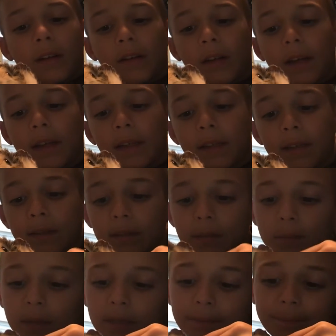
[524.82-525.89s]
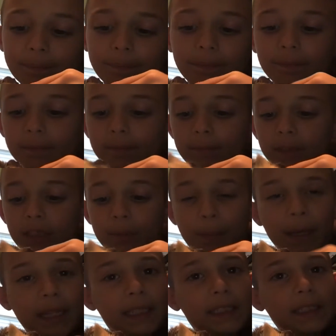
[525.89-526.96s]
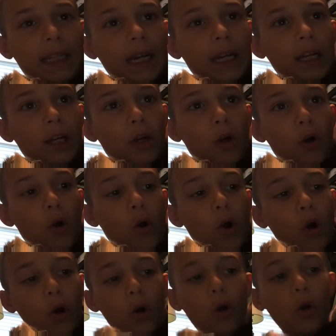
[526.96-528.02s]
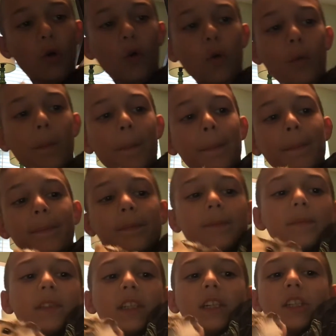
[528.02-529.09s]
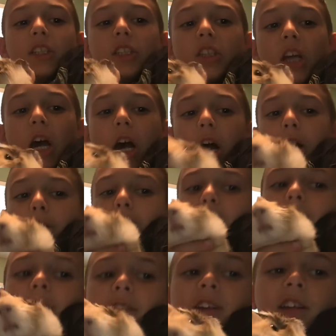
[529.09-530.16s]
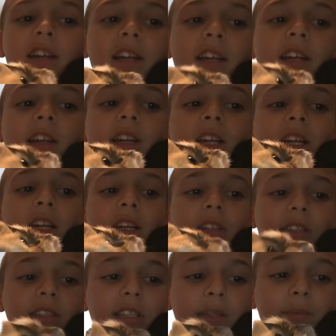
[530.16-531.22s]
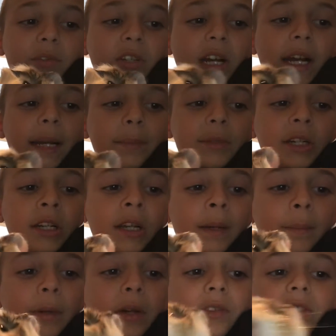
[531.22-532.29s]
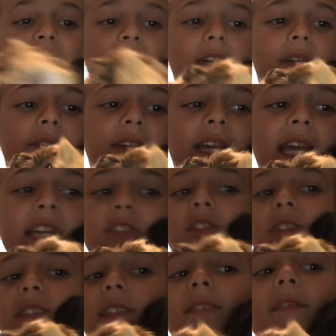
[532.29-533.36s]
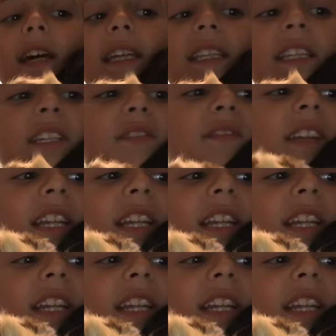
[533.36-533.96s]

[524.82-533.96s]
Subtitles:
Alright, well, Spike's gonna go home. So, subscribe, turn on post notifications, and like this